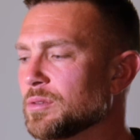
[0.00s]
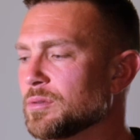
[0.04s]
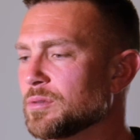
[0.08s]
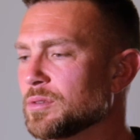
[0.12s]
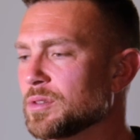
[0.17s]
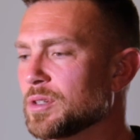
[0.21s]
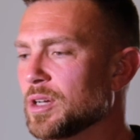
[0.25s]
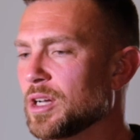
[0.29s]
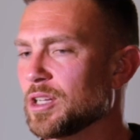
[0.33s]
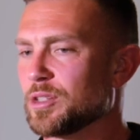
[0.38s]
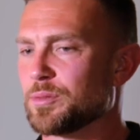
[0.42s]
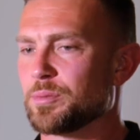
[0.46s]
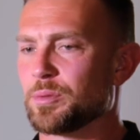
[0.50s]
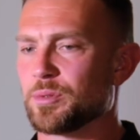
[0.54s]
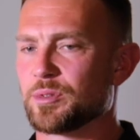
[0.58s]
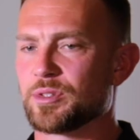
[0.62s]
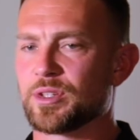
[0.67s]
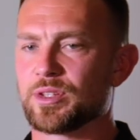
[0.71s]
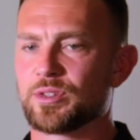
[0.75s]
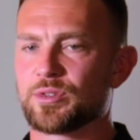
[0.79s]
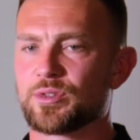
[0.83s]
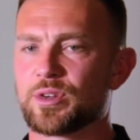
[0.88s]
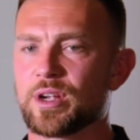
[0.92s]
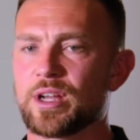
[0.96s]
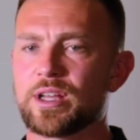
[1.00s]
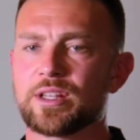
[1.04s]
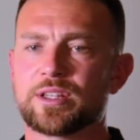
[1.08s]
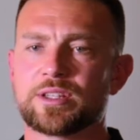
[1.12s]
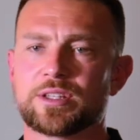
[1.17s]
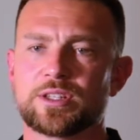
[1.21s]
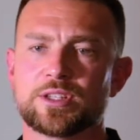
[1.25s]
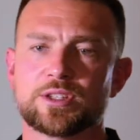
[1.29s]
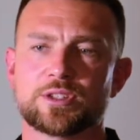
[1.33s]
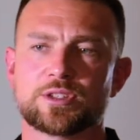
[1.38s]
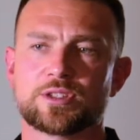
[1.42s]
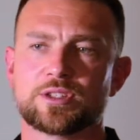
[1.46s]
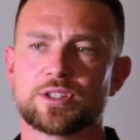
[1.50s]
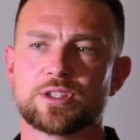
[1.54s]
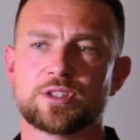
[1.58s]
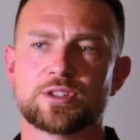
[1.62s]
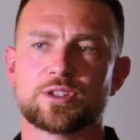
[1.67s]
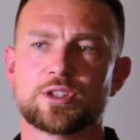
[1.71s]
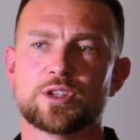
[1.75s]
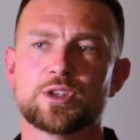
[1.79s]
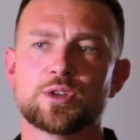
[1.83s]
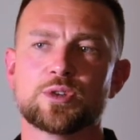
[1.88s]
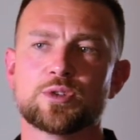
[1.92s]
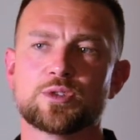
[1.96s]
gospel centrality is
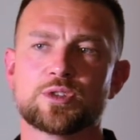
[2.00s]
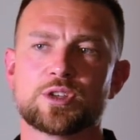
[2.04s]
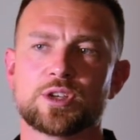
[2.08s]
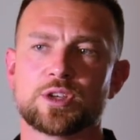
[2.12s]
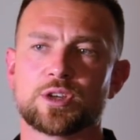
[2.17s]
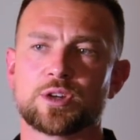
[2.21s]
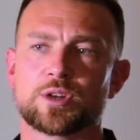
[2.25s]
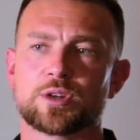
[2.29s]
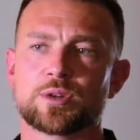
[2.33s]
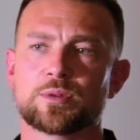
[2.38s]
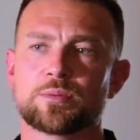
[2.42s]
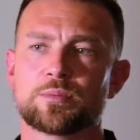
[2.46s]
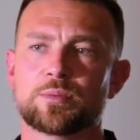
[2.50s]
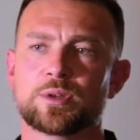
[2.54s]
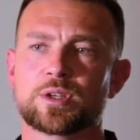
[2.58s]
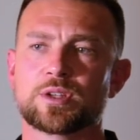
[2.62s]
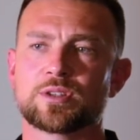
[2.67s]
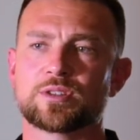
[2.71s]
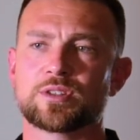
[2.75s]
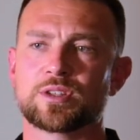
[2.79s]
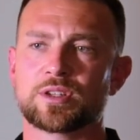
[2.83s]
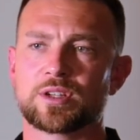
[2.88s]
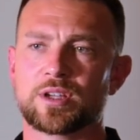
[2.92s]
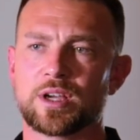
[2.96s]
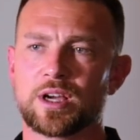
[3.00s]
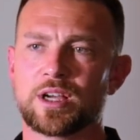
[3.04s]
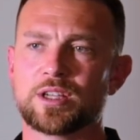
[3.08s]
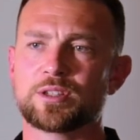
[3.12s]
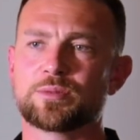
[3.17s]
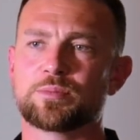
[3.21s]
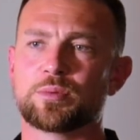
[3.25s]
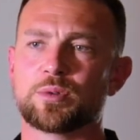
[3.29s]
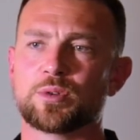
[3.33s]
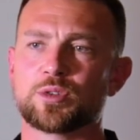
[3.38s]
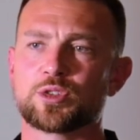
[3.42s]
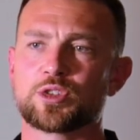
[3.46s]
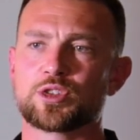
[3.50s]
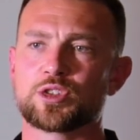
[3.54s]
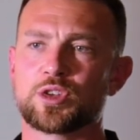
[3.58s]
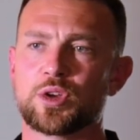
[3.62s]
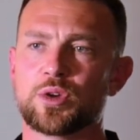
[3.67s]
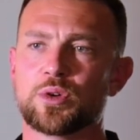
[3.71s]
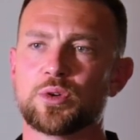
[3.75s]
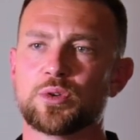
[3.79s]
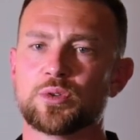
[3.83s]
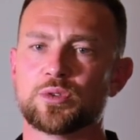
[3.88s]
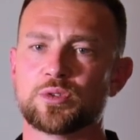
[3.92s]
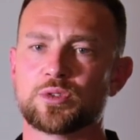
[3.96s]
huge here, because the gospel
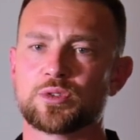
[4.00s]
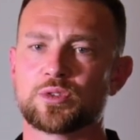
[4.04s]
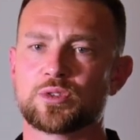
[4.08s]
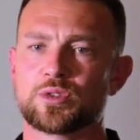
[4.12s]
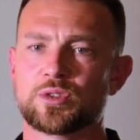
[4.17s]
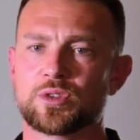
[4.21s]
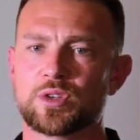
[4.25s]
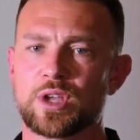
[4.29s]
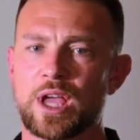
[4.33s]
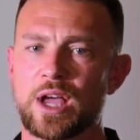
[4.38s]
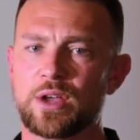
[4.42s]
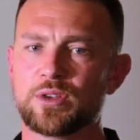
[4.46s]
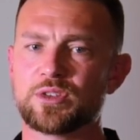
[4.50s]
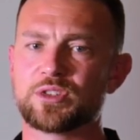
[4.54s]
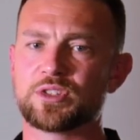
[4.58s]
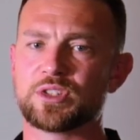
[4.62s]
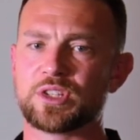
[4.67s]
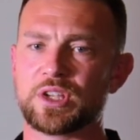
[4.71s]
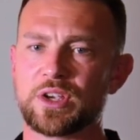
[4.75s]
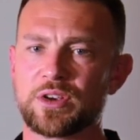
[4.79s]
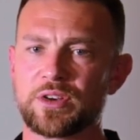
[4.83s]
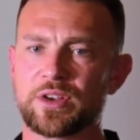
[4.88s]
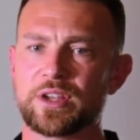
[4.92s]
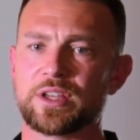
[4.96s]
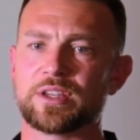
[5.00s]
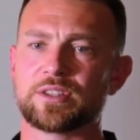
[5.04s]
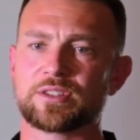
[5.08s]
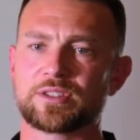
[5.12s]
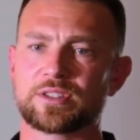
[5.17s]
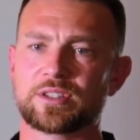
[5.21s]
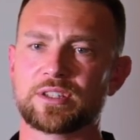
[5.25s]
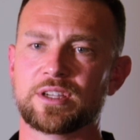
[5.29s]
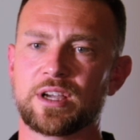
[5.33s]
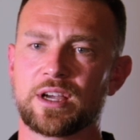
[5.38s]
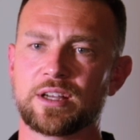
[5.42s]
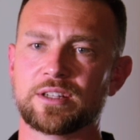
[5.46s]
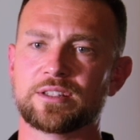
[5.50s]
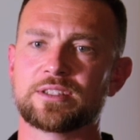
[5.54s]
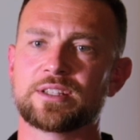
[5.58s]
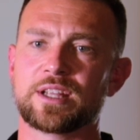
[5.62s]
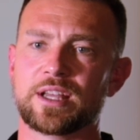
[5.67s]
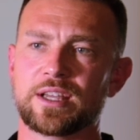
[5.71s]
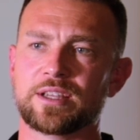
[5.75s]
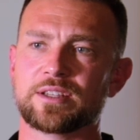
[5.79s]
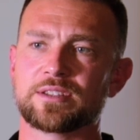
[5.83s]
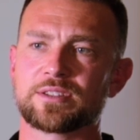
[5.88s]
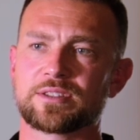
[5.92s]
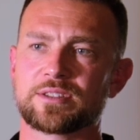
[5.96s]
shows how serious God
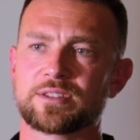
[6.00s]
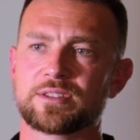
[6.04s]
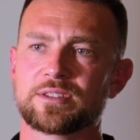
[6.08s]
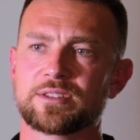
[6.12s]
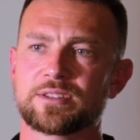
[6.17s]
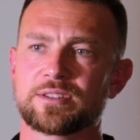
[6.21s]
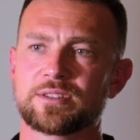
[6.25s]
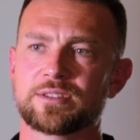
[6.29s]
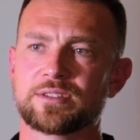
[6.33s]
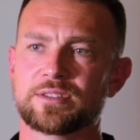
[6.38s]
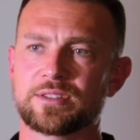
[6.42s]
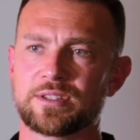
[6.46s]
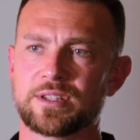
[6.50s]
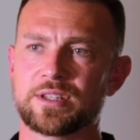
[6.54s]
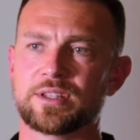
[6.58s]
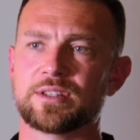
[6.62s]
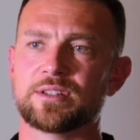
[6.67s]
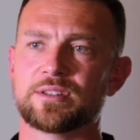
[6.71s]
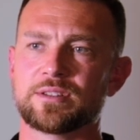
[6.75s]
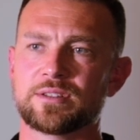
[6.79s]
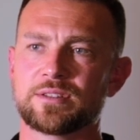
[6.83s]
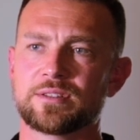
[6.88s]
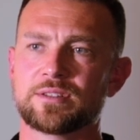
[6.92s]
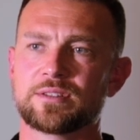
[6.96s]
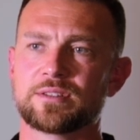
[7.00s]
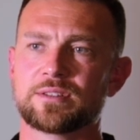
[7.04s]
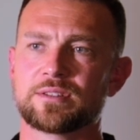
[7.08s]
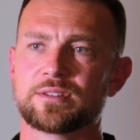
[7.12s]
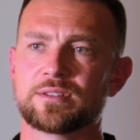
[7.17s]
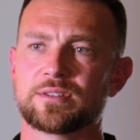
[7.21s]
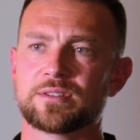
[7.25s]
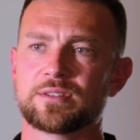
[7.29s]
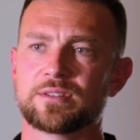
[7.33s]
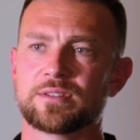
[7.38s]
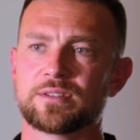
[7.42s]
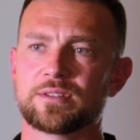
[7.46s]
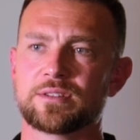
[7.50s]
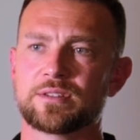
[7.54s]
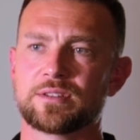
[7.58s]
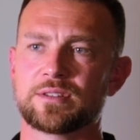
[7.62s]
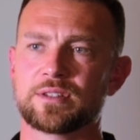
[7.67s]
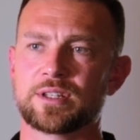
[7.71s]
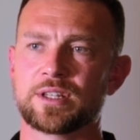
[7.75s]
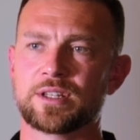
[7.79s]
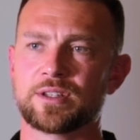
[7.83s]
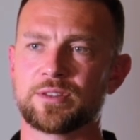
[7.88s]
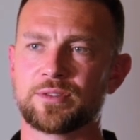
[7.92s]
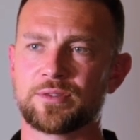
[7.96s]
takes sin,
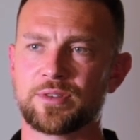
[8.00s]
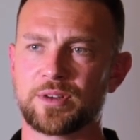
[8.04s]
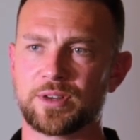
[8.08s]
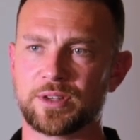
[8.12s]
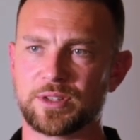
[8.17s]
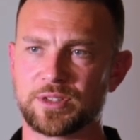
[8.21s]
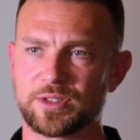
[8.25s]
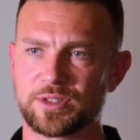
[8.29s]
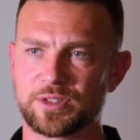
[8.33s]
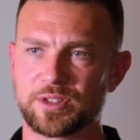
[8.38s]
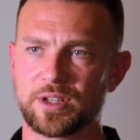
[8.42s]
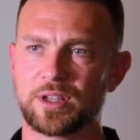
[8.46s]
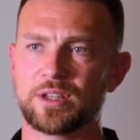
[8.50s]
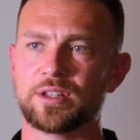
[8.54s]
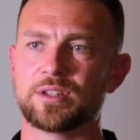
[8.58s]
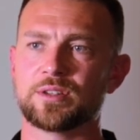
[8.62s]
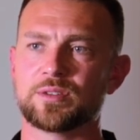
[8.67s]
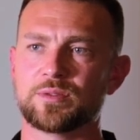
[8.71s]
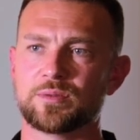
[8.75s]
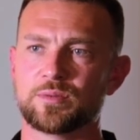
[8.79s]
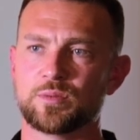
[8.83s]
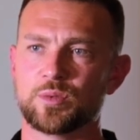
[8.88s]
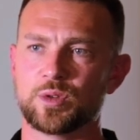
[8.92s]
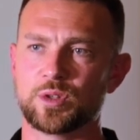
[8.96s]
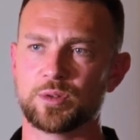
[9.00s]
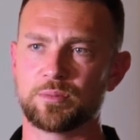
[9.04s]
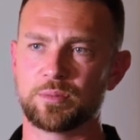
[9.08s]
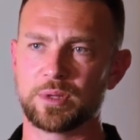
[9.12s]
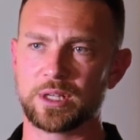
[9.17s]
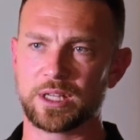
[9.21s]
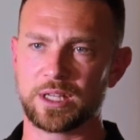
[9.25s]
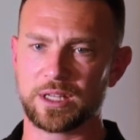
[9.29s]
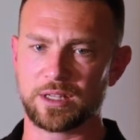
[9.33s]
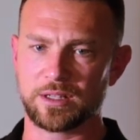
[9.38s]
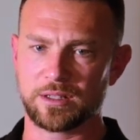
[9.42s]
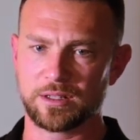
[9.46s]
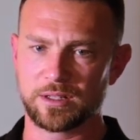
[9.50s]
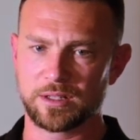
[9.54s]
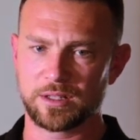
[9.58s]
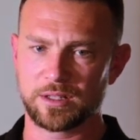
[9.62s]
that his very son would be